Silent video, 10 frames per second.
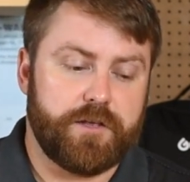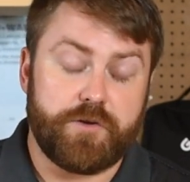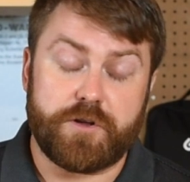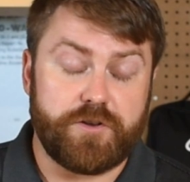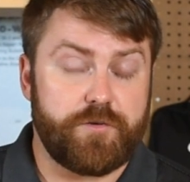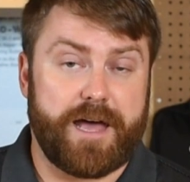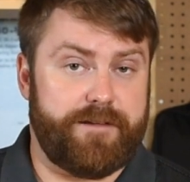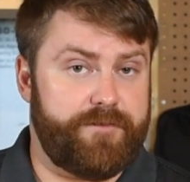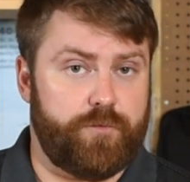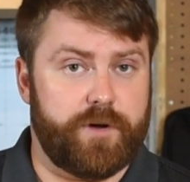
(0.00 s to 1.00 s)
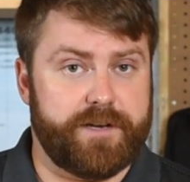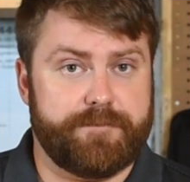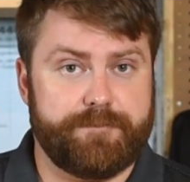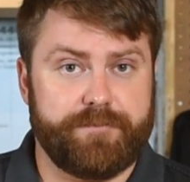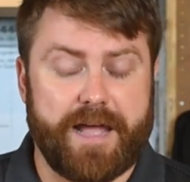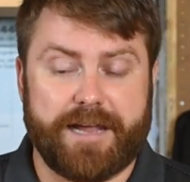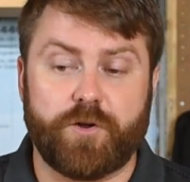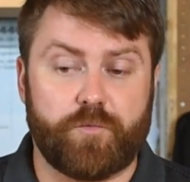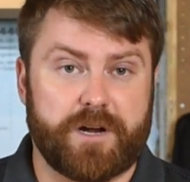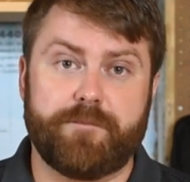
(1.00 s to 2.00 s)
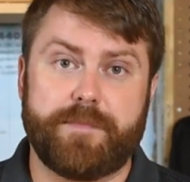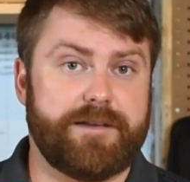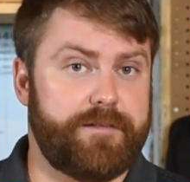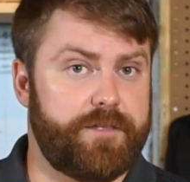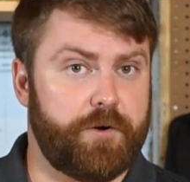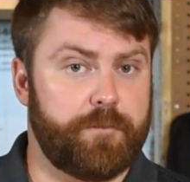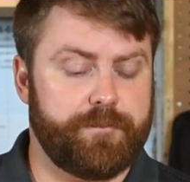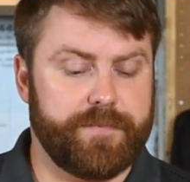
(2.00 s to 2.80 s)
You can do that if you want. I don't recommend it though.